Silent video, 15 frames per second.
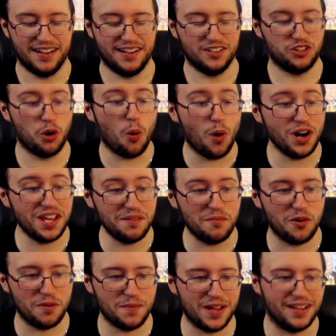20 more
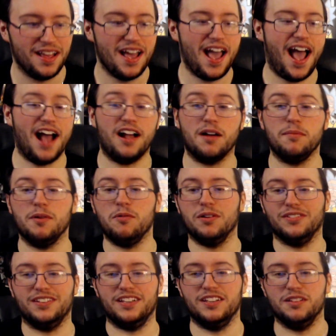minutes. How come it
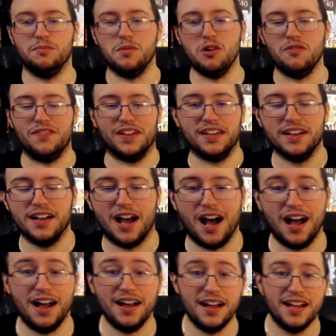wasn't in the movie?
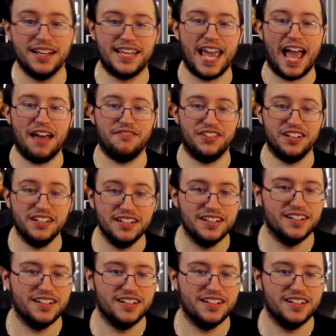Huh? Kevin,